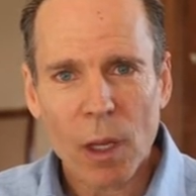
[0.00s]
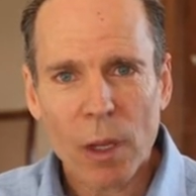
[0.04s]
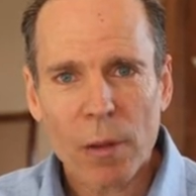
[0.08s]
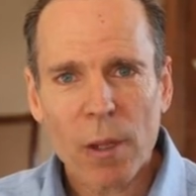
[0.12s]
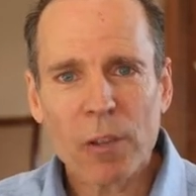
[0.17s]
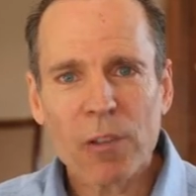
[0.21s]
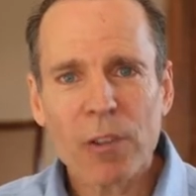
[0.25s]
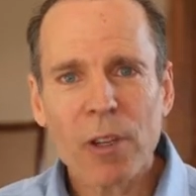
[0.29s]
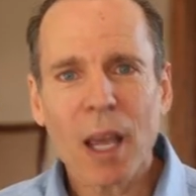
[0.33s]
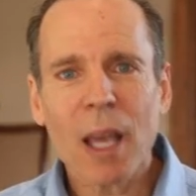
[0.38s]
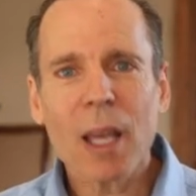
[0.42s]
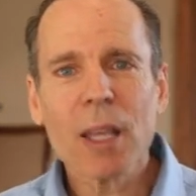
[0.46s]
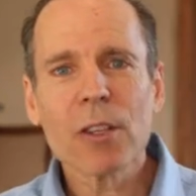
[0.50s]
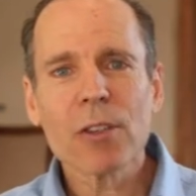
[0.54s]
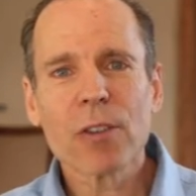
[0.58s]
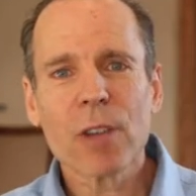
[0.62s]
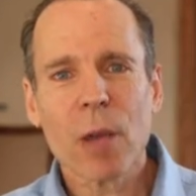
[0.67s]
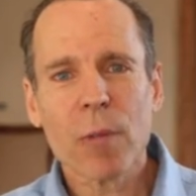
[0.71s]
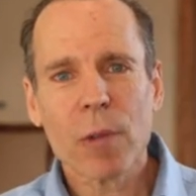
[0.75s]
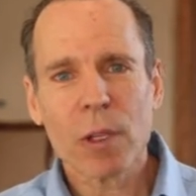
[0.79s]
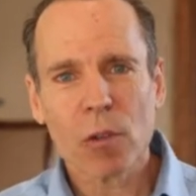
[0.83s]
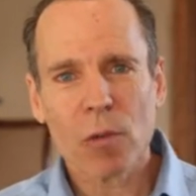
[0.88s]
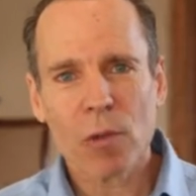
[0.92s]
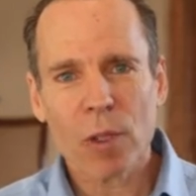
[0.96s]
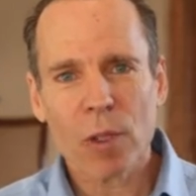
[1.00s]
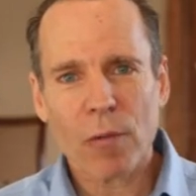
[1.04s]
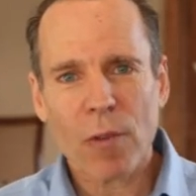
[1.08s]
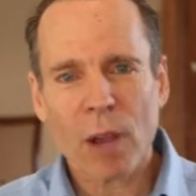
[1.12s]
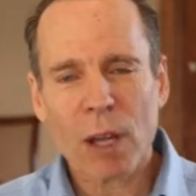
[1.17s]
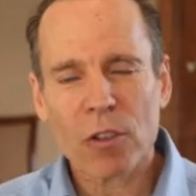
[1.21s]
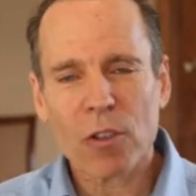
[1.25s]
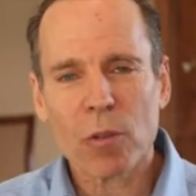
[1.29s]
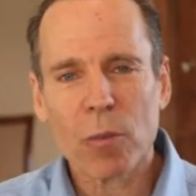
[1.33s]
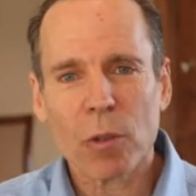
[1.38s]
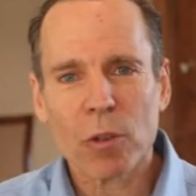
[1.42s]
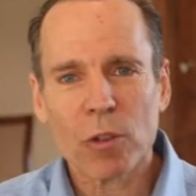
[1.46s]
There's an enzyme in green
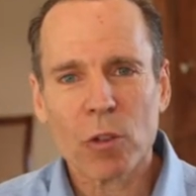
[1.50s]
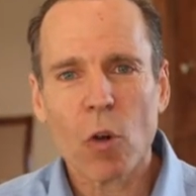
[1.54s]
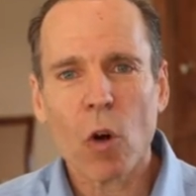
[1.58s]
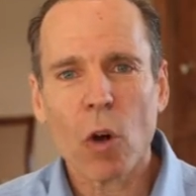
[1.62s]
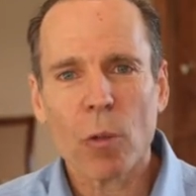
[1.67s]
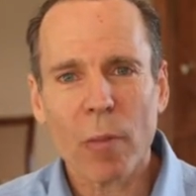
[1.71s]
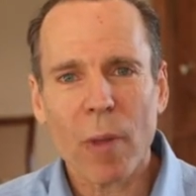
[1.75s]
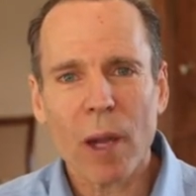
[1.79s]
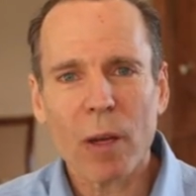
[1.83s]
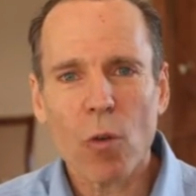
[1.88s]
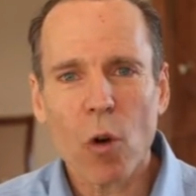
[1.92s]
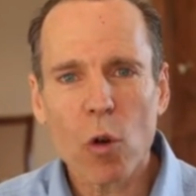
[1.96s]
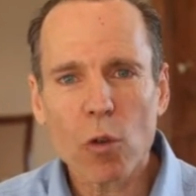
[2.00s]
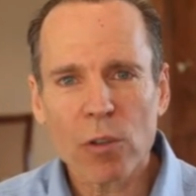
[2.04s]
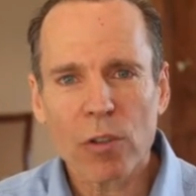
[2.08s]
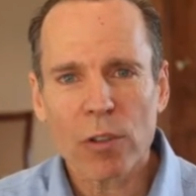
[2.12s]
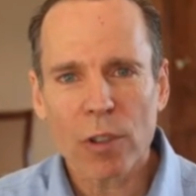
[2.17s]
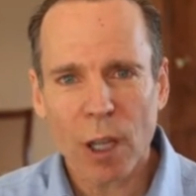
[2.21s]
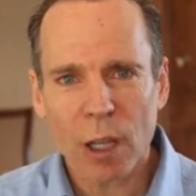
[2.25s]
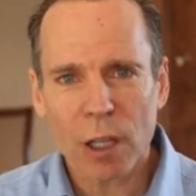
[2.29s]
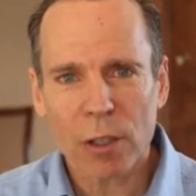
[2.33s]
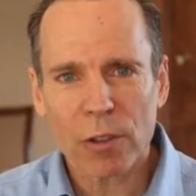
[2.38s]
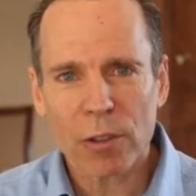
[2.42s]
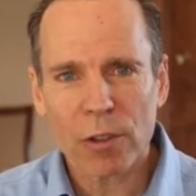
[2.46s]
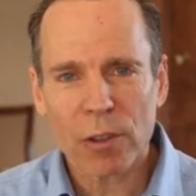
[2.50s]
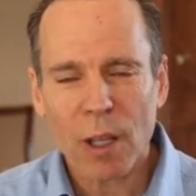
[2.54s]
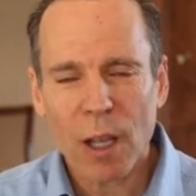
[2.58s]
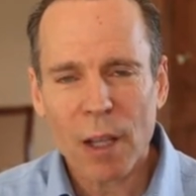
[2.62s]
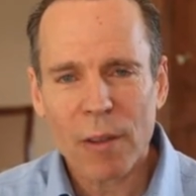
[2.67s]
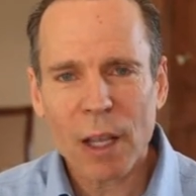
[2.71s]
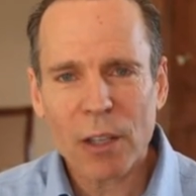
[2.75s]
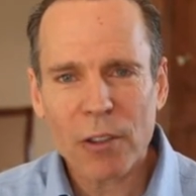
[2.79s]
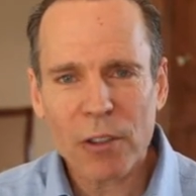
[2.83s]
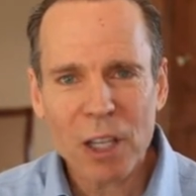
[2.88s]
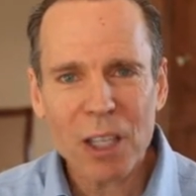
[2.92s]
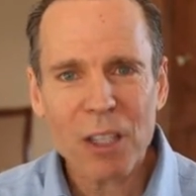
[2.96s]
vegetables called myrosinase
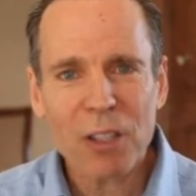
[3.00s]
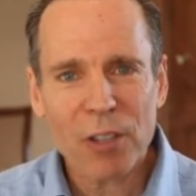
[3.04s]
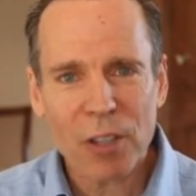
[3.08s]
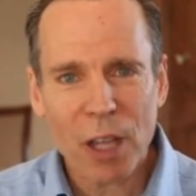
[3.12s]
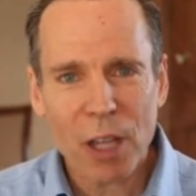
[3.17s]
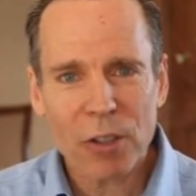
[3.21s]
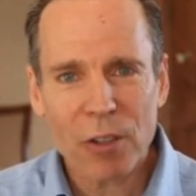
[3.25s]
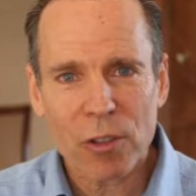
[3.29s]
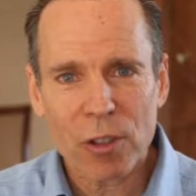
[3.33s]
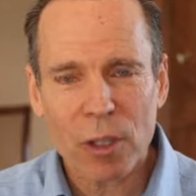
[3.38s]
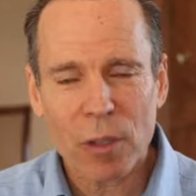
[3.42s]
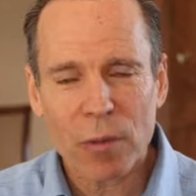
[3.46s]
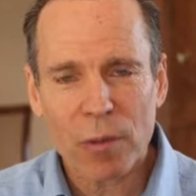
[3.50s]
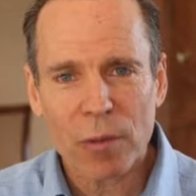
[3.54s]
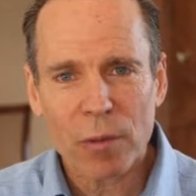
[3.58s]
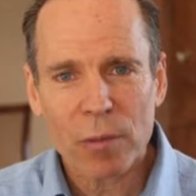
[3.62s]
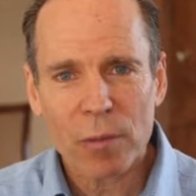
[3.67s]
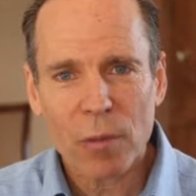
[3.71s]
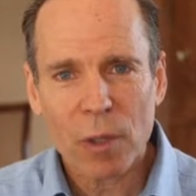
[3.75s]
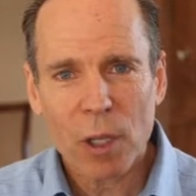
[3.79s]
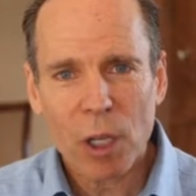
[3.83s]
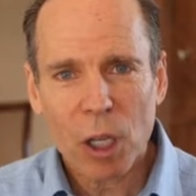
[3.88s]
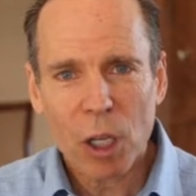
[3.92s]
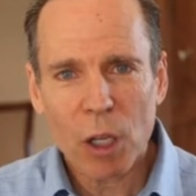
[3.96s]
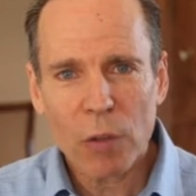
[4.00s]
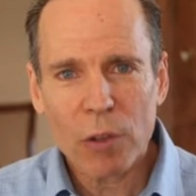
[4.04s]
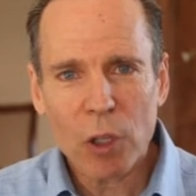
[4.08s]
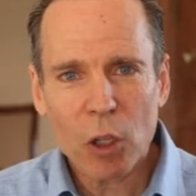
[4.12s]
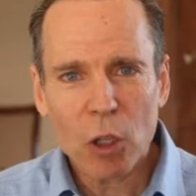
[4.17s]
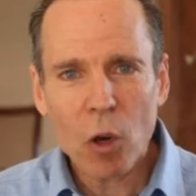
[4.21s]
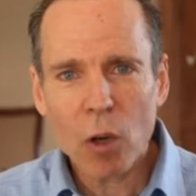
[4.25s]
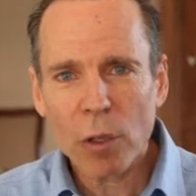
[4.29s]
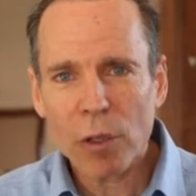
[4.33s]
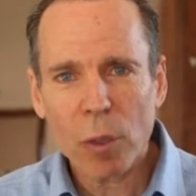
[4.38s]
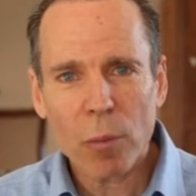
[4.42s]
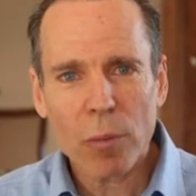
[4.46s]
that's heat sensitive. If you
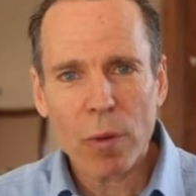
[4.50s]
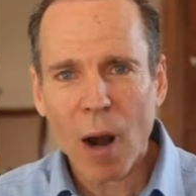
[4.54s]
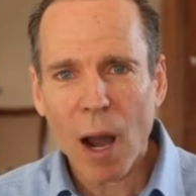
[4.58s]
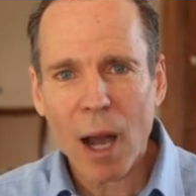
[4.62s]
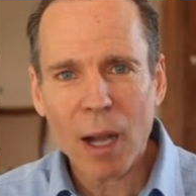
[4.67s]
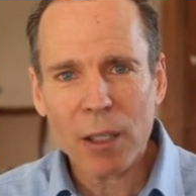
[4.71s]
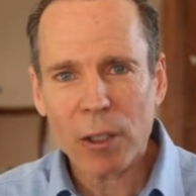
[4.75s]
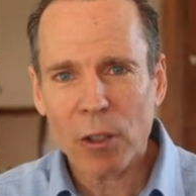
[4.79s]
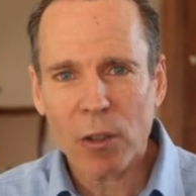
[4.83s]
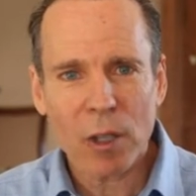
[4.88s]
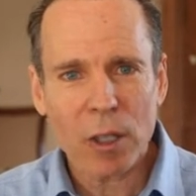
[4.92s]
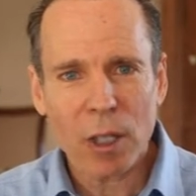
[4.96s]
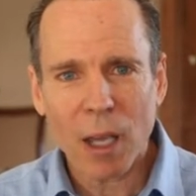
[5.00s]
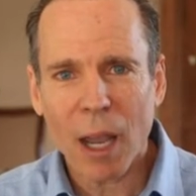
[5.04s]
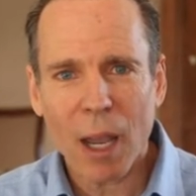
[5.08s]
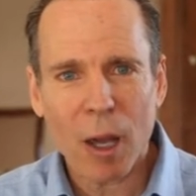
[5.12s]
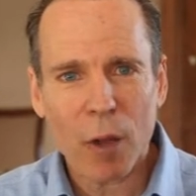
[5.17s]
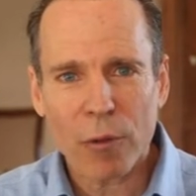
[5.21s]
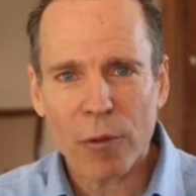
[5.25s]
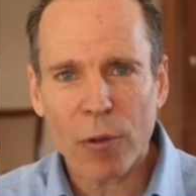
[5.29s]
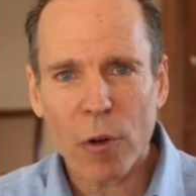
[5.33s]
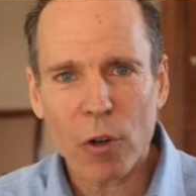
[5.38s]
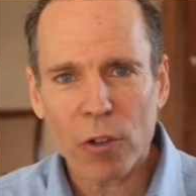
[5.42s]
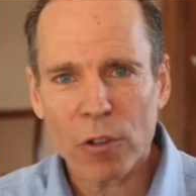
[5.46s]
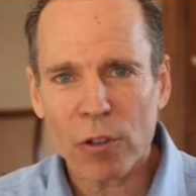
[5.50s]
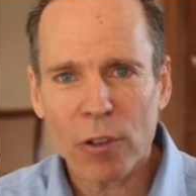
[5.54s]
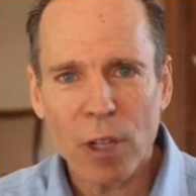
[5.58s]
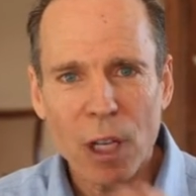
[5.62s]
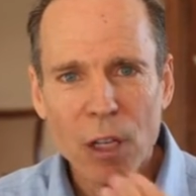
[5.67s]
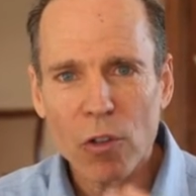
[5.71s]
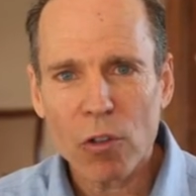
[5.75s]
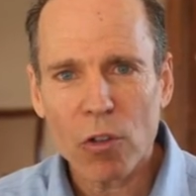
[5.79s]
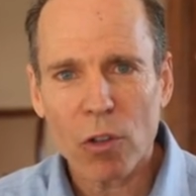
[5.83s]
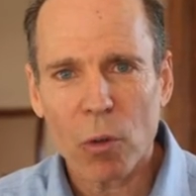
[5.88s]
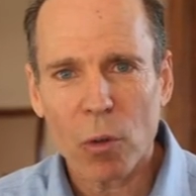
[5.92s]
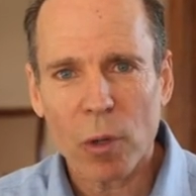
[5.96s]
cook the broccoli or the kale first and
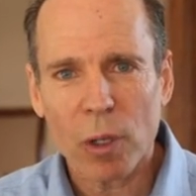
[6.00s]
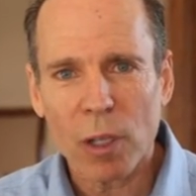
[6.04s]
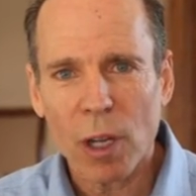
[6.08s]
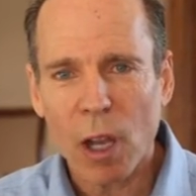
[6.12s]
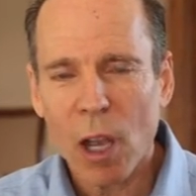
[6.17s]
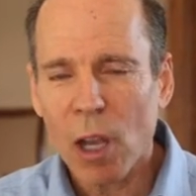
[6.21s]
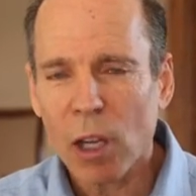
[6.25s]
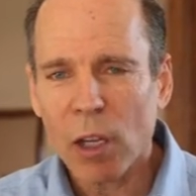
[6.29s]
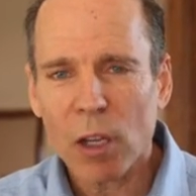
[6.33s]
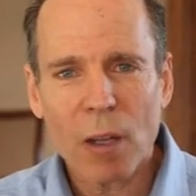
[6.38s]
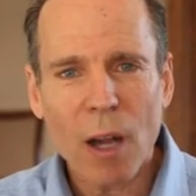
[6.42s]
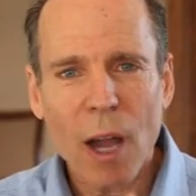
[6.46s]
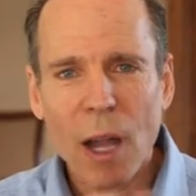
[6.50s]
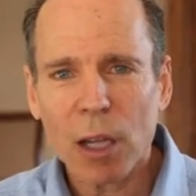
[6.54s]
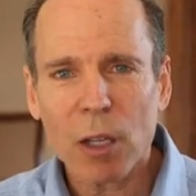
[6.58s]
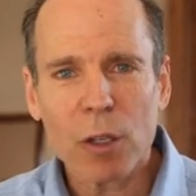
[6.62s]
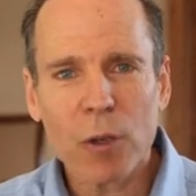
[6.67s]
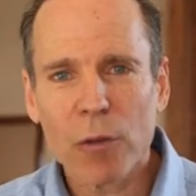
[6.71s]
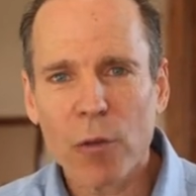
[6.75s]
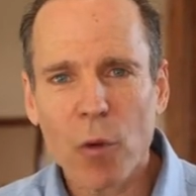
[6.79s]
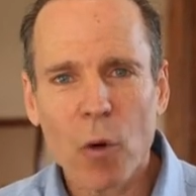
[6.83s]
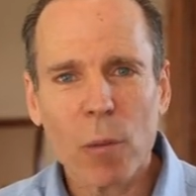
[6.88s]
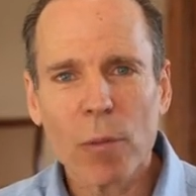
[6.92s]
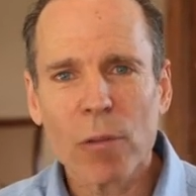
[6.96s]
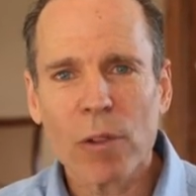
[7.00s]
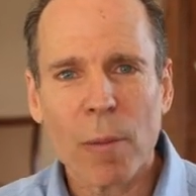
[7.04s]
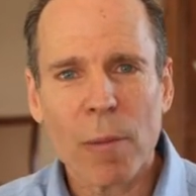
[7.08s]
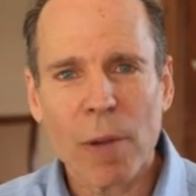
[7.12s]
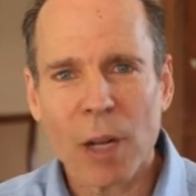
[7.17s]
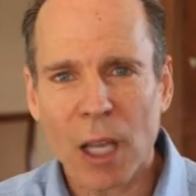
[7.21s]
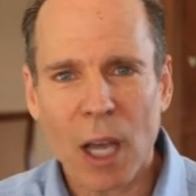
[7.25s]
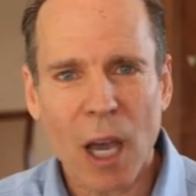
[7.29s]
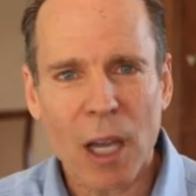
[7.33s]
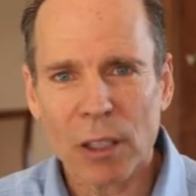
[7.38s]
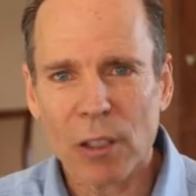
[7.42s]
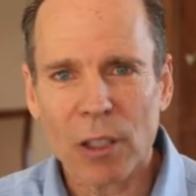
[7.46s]
then chew it, you're not going to form them
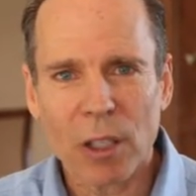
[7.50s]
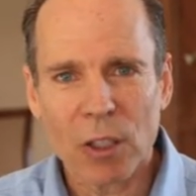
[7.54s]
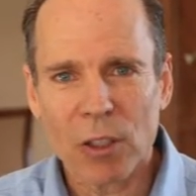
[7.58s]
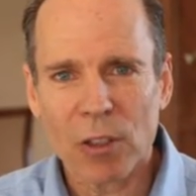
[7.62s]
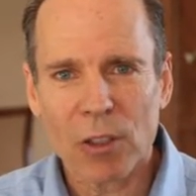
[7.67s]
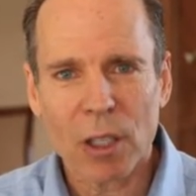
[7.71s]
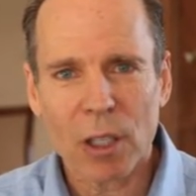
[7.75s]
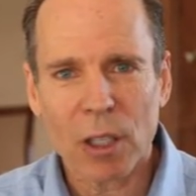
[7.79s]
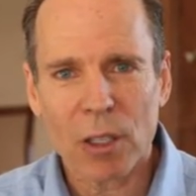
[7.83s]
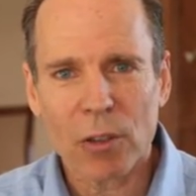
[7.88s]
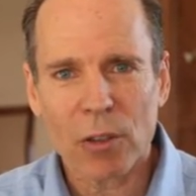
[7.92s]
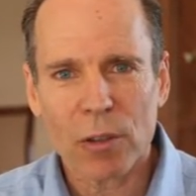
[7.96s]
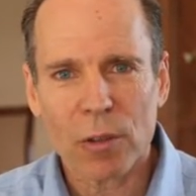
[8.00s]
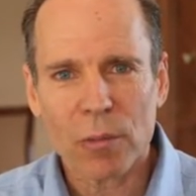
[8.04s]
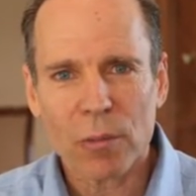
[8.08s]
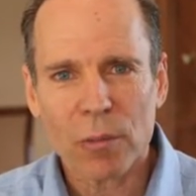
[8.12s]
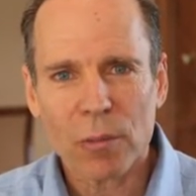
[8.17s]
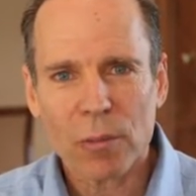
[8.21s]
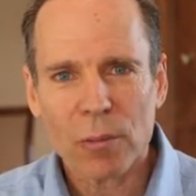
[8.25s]
in the ITCs.